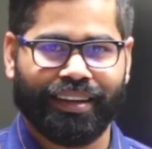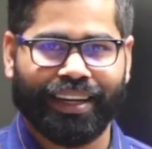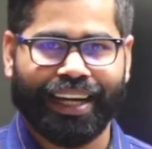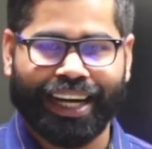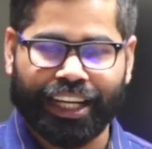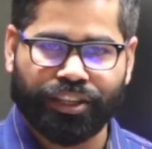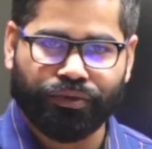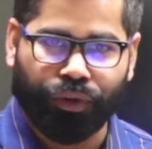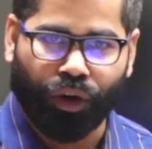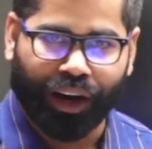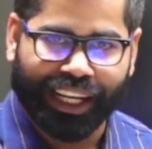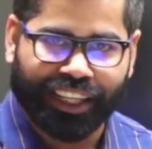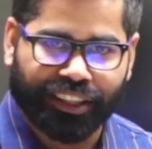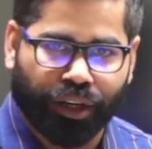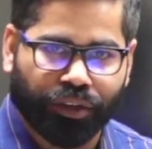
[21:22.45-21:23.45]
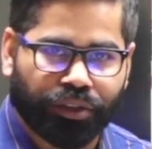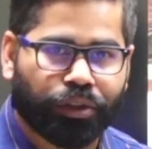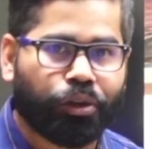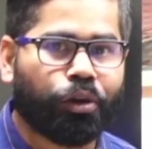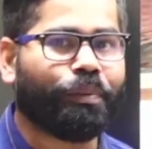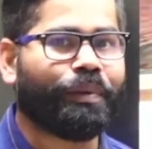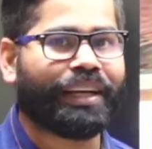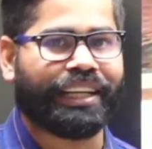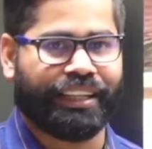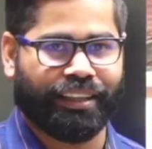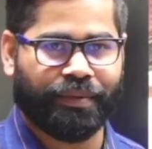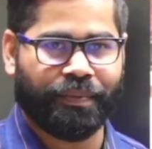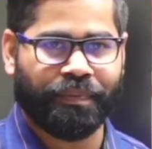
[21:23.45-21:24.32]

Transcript: It is falling down globally.